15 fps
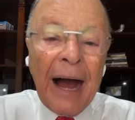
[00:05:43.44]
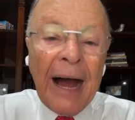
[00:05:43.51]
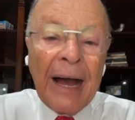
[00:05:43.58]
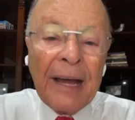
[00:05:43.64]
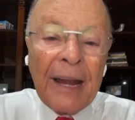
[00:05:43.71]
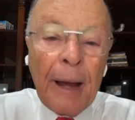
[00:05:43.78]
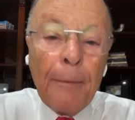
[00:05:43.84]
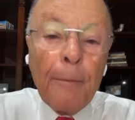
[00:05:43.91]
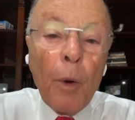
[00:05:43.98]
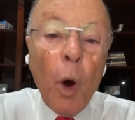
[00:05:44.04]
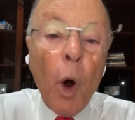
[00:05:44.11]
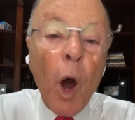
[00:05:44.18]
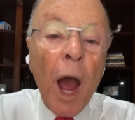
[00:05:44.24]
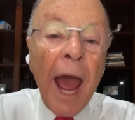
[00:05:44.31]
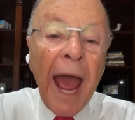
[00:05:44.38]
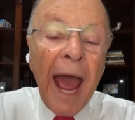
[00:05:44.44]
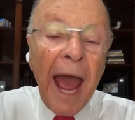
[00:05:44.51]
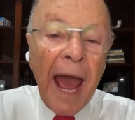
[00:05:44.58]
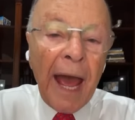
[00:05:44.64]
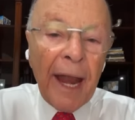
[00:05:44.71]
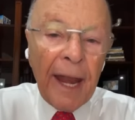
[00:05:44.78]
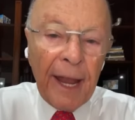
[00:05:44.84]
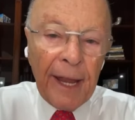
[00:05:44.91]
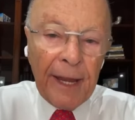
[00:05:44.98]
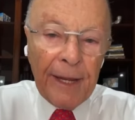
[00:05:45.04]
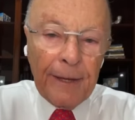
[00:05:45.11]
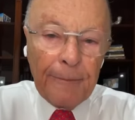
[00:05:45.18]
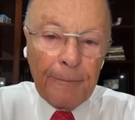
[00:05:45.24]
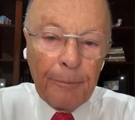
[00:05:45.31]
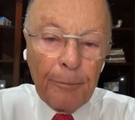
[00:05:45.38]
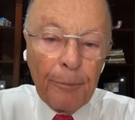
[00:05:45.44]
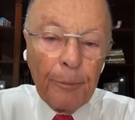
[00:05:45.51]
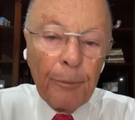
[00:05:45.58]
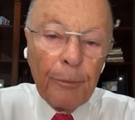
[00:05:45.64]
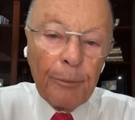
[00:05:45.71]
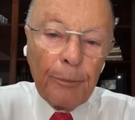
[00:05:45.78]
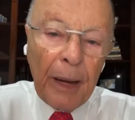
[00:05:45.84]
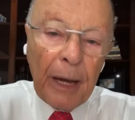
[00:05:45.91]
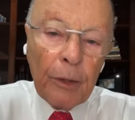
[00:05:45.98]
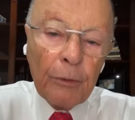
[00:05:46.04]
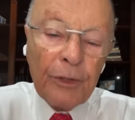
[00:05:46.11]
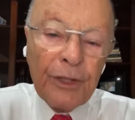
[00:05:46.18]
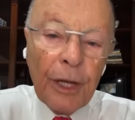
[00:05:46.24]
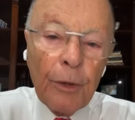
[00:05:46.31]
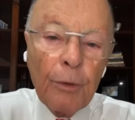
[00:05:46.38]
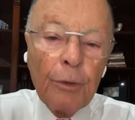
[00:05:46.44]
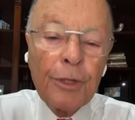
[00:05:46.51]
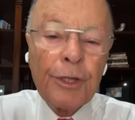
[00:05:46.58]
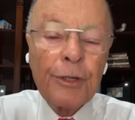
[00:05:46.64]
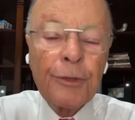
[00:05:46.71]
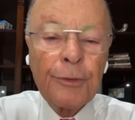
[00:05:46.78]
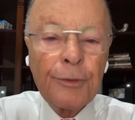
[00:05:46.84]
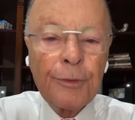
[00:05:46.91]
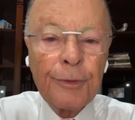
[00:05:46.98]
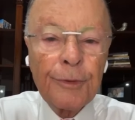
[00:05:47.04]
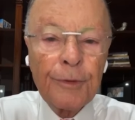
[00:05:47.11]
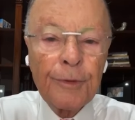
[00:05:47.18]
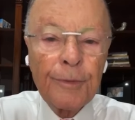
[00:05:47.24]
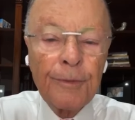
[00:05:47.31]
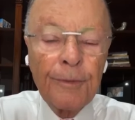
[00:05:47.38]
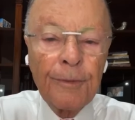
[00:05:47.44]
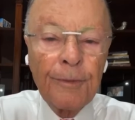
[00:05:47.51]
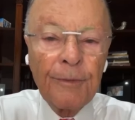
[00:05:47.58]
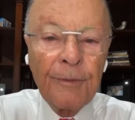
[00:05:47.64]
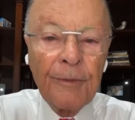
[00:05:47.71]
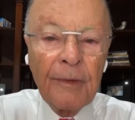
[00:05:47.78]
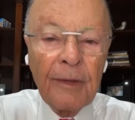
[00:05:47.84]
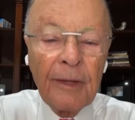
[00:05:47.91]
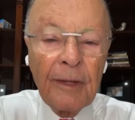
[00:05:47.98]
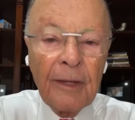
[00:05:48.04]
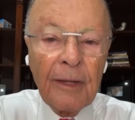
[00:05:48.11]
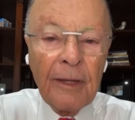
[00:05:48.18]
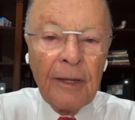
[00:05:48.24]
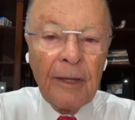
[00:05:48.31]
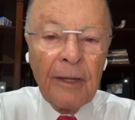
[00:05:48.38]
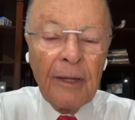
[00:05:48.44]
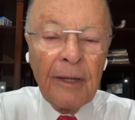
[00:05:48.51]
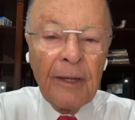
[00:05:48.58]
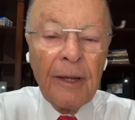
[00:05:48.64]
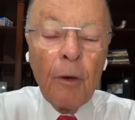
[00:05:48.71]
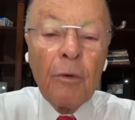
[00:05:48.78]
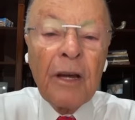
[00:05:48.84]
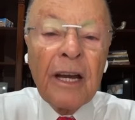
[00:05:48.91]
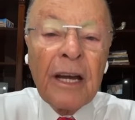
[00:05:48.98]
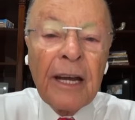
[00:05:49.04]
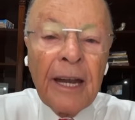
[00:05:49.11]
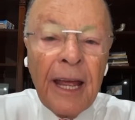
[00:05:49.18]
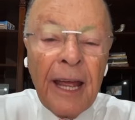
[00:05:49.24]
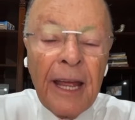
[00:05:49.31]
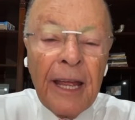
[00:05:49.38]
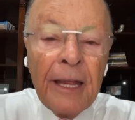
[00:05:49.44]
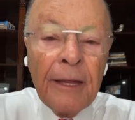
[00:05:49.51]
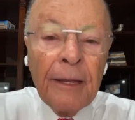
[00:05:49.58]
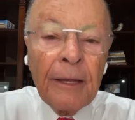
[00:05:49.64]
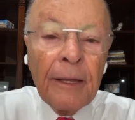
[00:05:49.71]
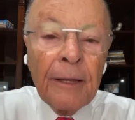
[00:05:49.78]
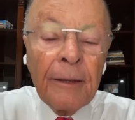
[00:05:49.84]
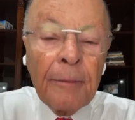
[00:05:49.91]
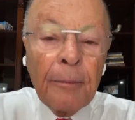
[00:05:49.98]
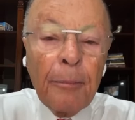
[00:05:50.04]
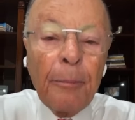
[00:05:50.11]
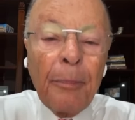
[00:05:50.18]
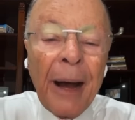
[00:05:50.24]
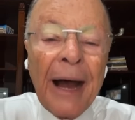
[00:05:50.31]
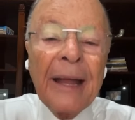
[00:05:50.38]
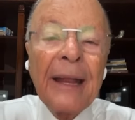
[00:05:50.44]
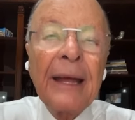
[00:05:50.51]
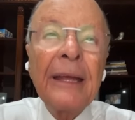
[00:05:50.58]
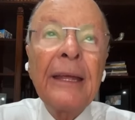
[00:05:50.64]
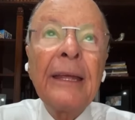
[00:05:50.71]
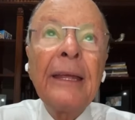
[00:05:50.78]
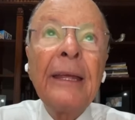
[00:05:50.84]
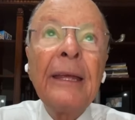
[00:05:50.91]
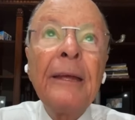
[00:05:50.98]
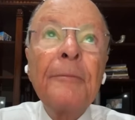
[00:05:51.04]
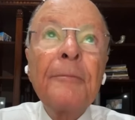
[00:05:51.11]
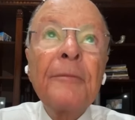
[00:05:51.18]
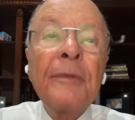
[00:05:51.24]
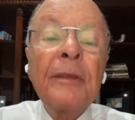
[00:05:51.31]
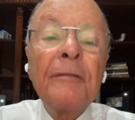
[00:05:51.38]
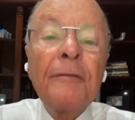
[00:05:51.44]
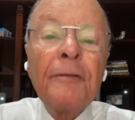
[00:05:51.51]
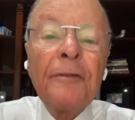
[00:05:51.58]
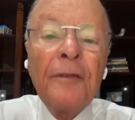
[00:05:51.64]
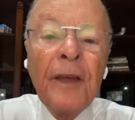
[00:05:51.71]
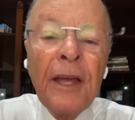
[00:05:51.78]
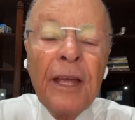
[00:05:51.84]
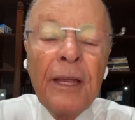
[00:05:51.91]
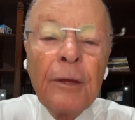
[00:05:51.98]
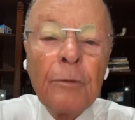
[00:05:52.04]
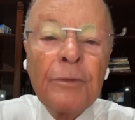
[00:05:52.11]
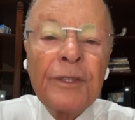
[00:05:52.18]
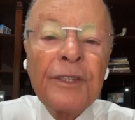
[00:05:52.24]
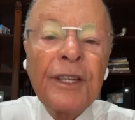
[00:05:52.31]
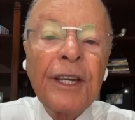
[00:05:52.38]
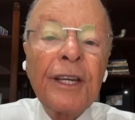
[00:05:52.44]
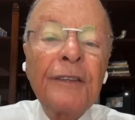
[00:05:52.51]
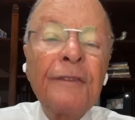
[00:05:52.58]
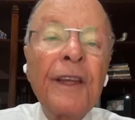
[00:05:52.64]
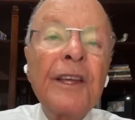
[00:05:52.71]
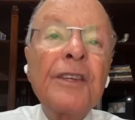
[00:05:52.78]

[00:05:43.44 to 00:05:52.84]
to the point of dying in order to do the will of the Lord Jesus. They don't believe in order to